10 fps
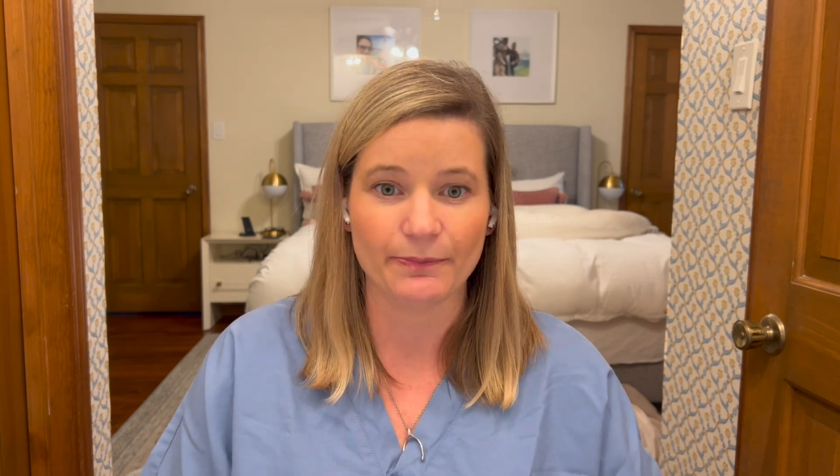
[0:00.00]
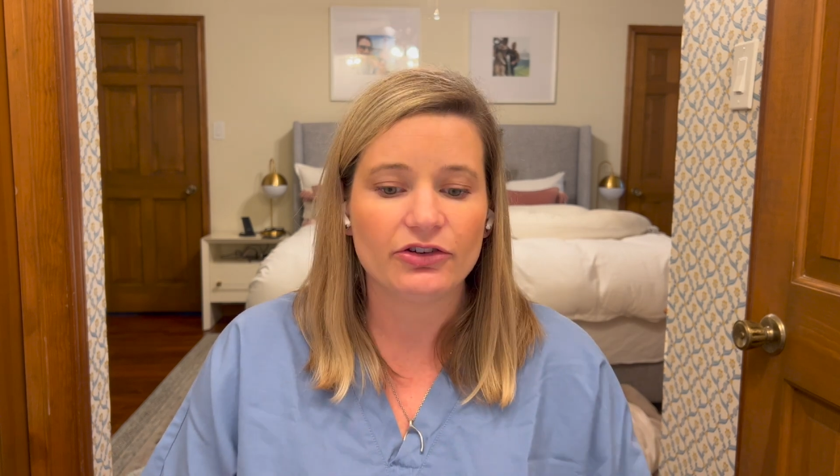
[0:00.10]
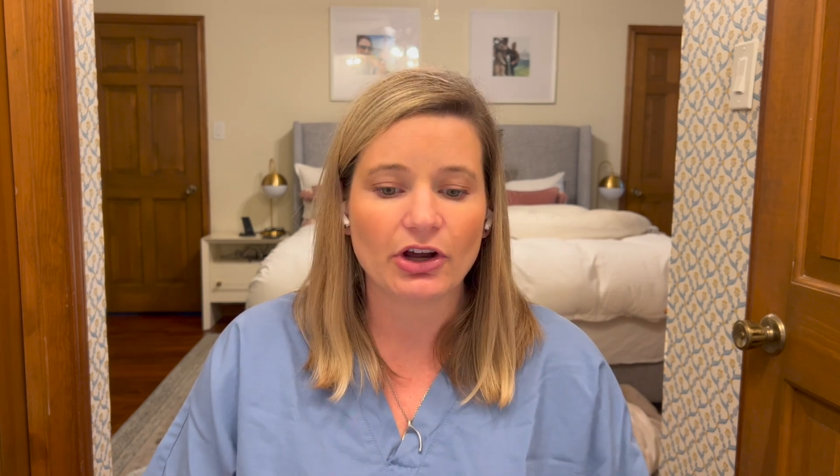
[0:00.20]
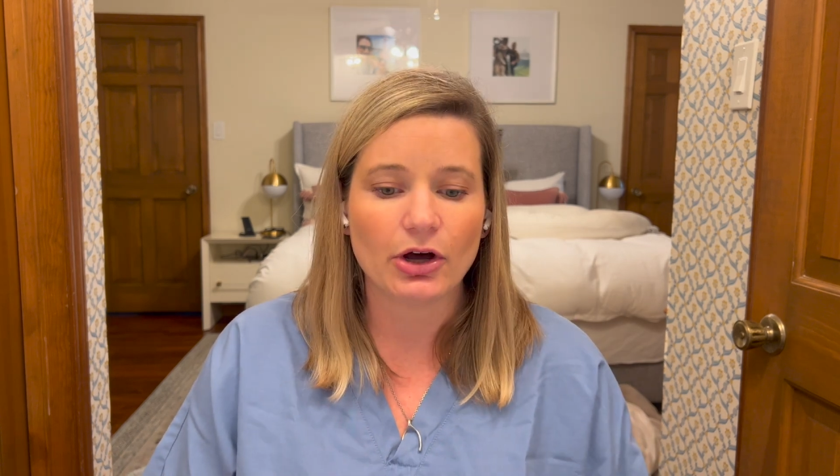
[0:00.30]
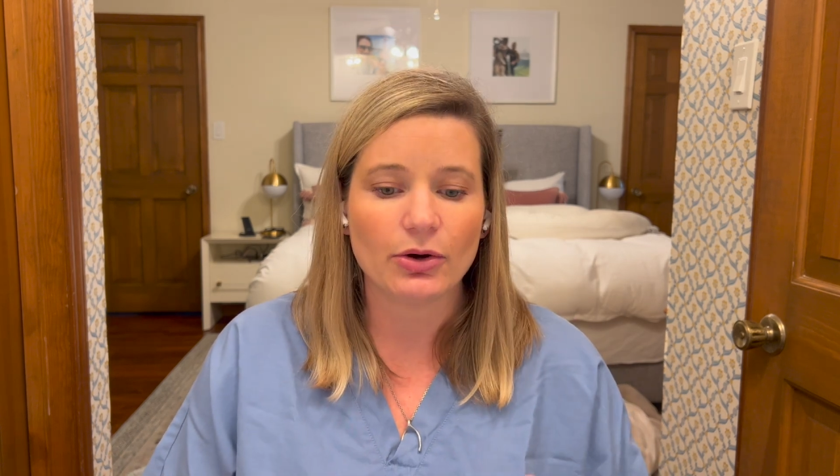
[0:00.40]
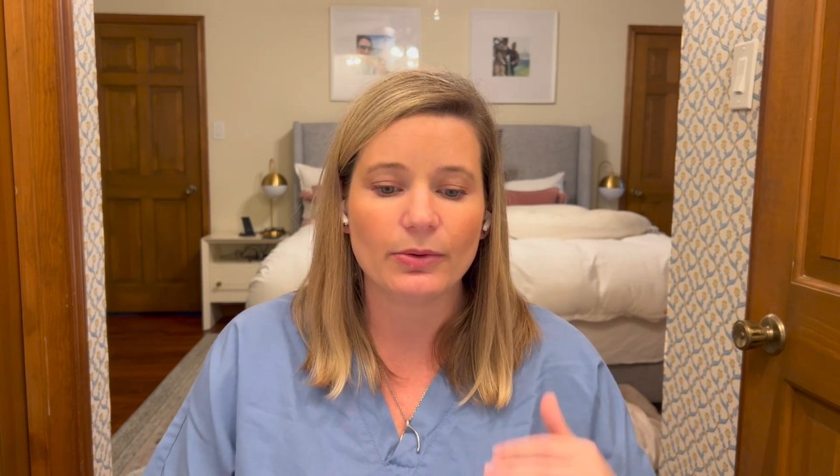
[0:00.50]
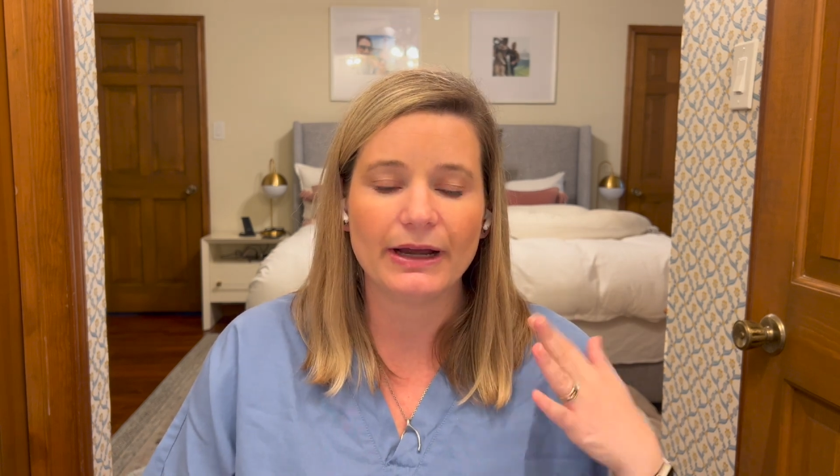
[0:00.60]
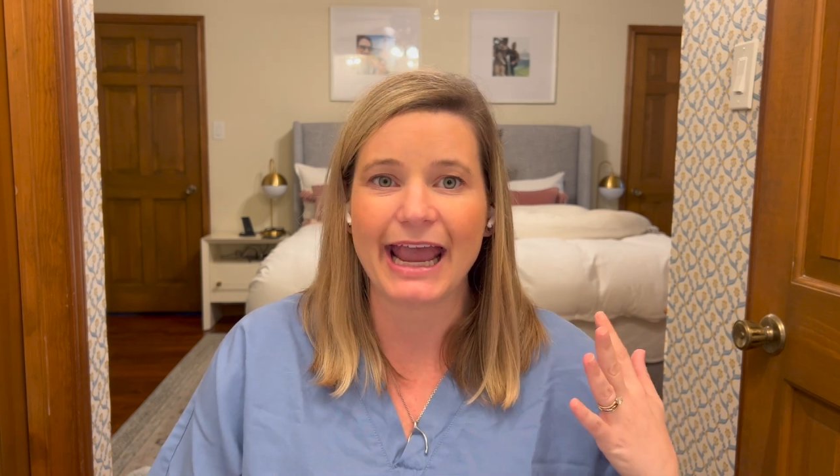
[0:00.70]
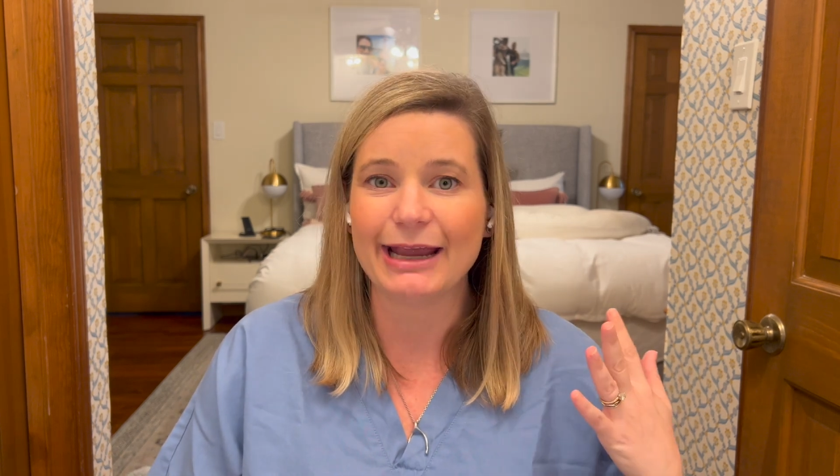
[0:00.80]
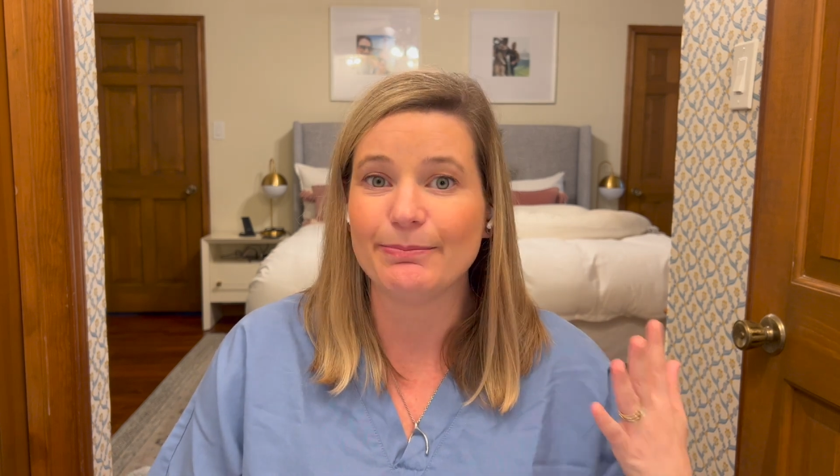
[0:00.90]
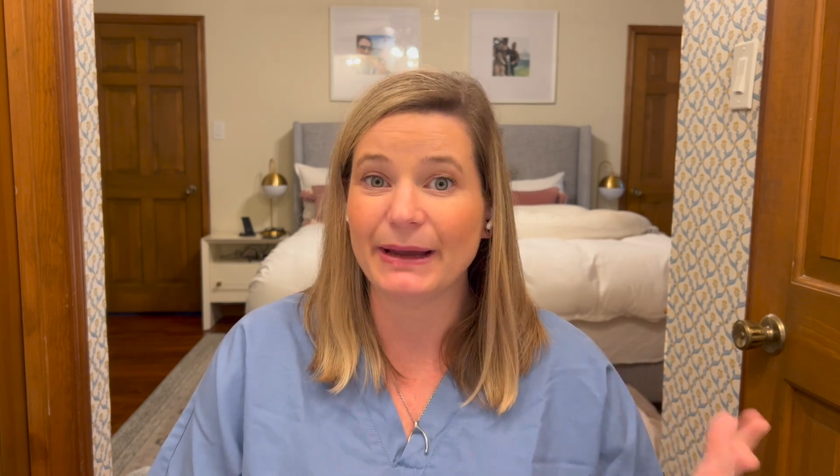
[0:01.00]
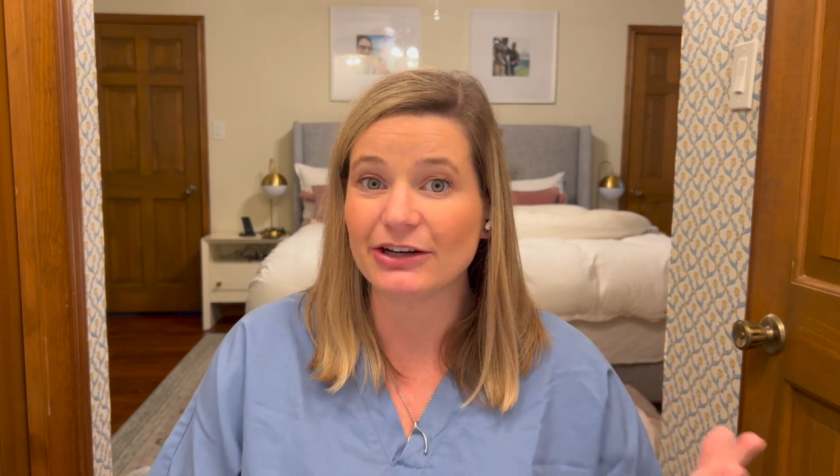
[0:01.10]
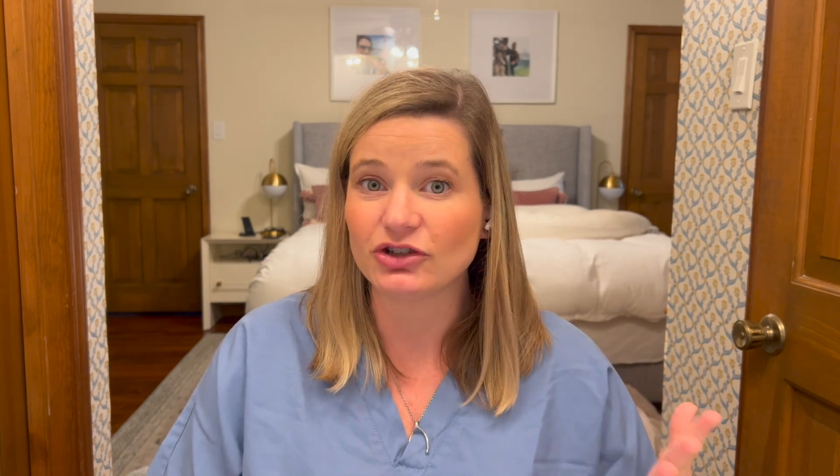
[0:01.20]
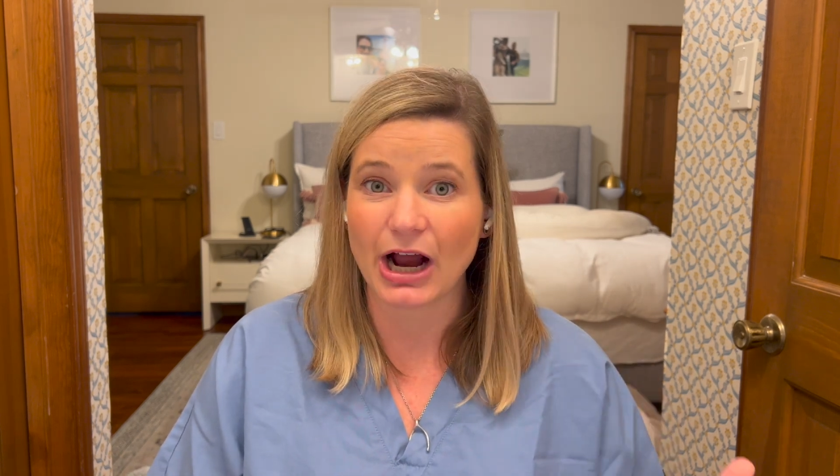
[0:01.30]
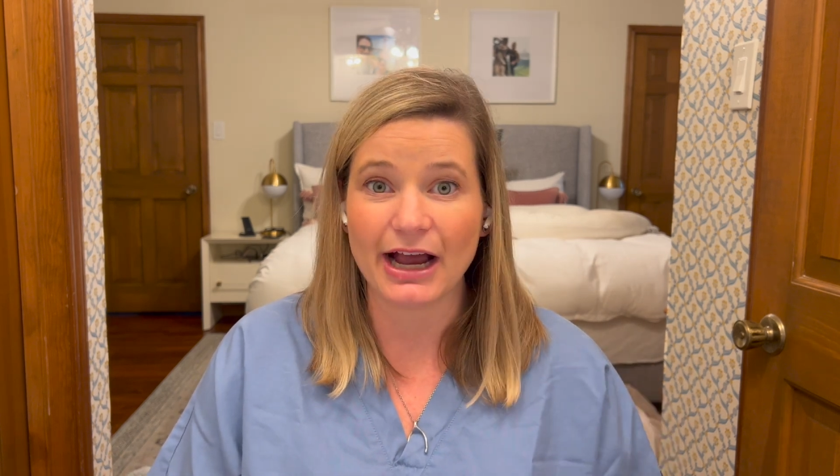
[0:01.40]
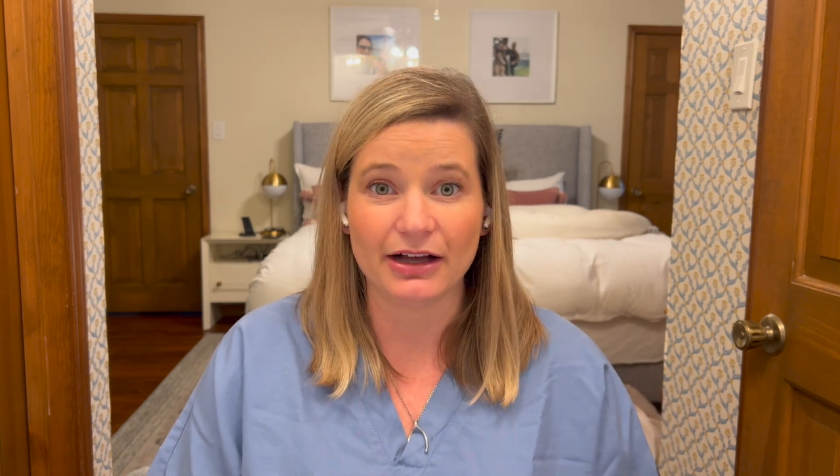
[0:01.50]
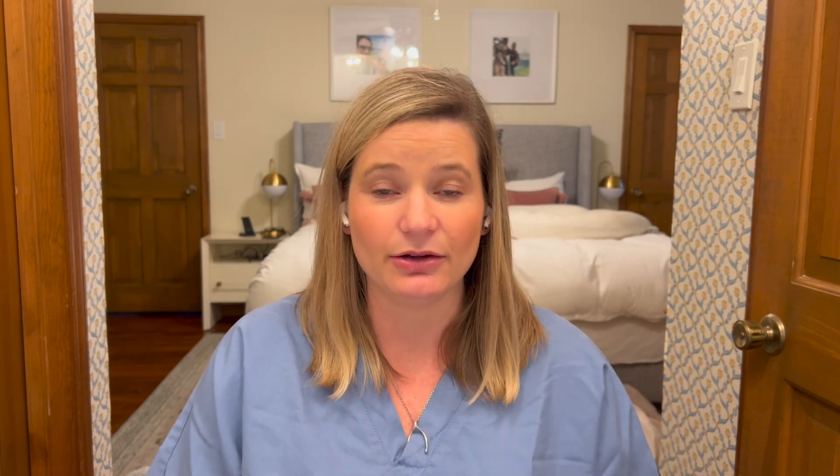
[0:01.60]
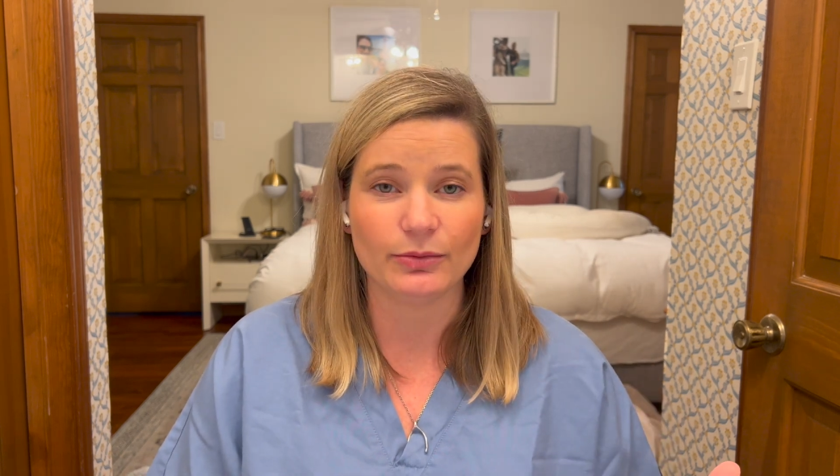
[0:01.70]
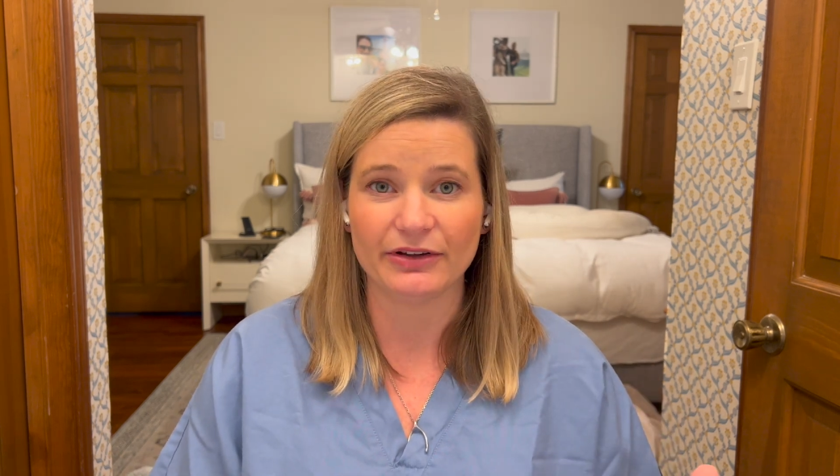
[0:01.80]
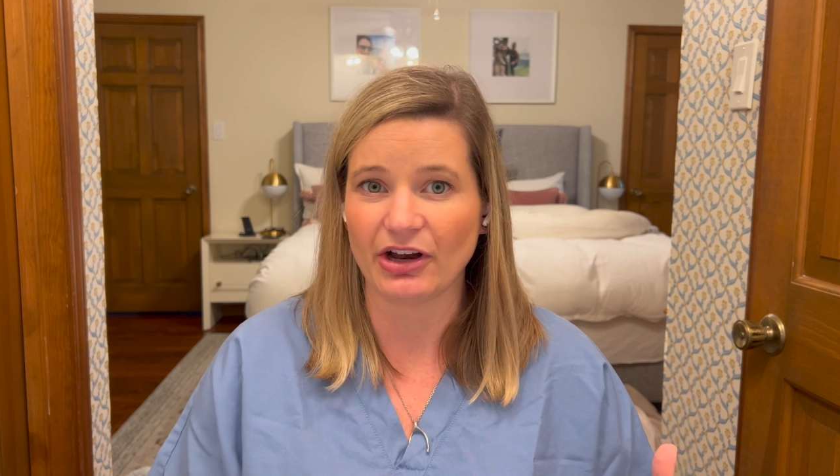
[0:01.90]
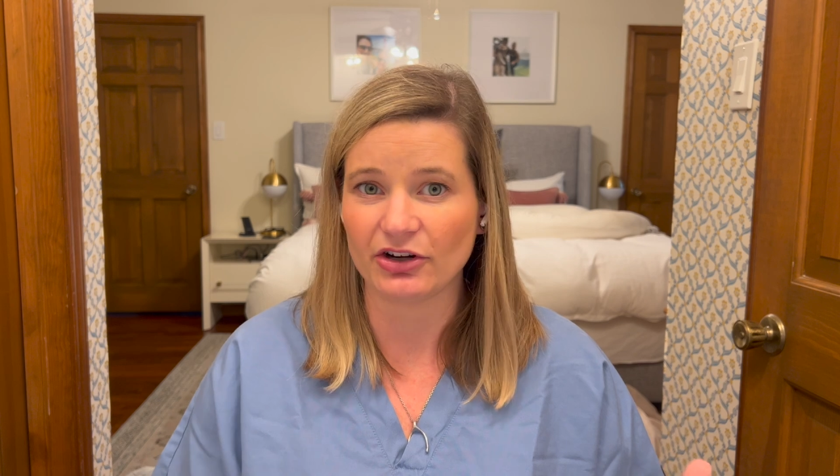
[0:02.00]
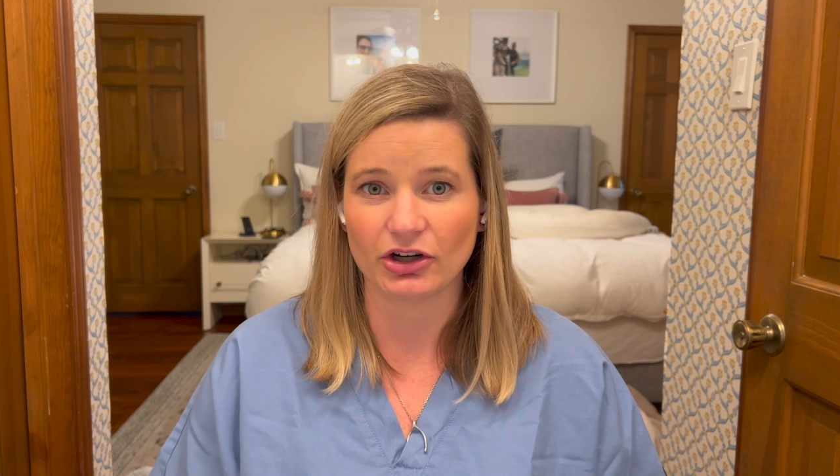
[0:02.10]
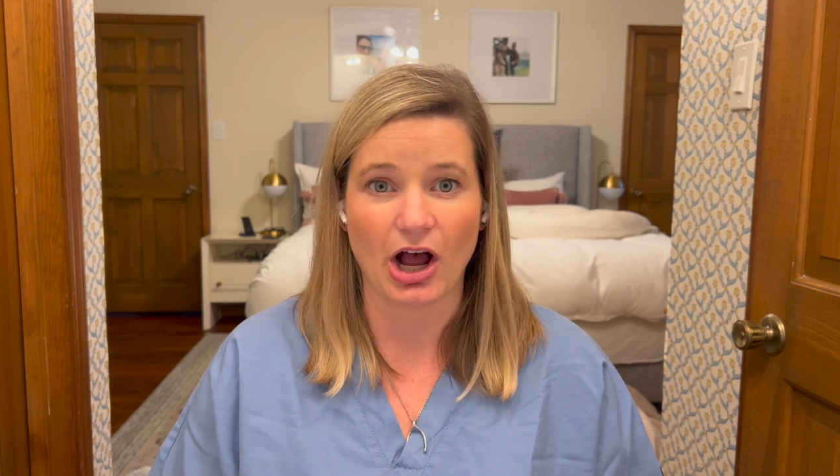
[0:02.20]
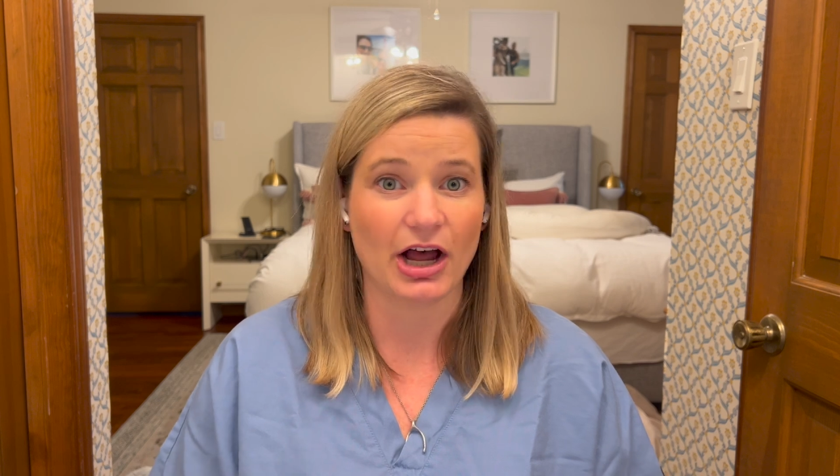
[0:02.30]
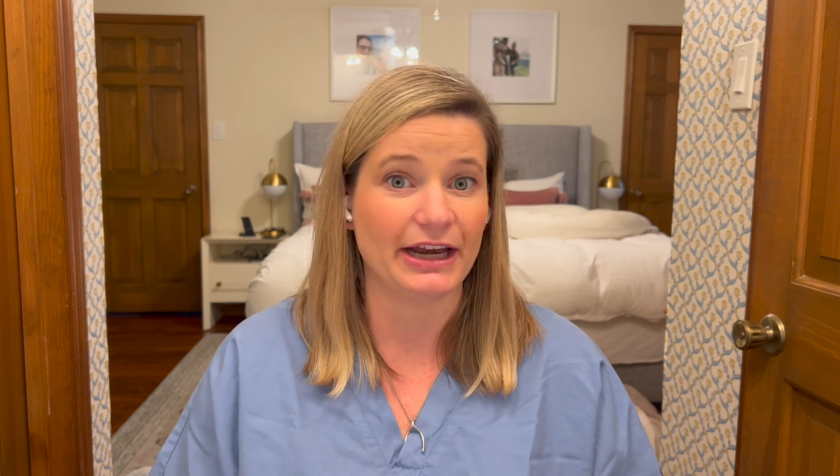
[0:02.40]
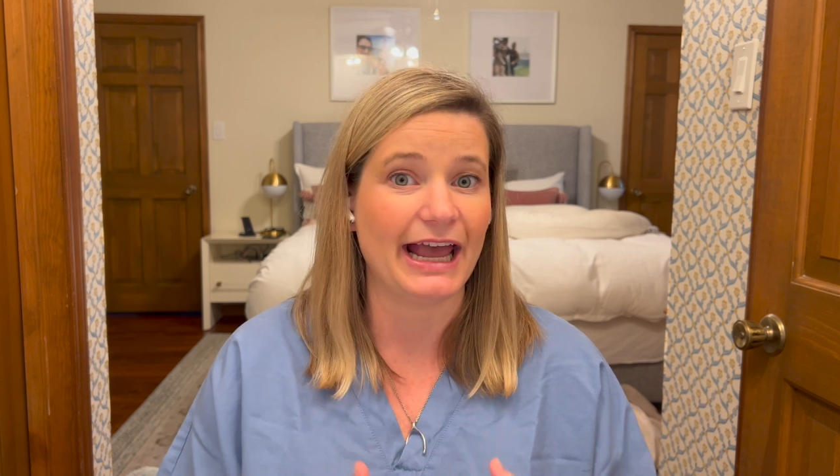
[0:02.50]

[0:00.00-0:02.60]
So a big trial was undergone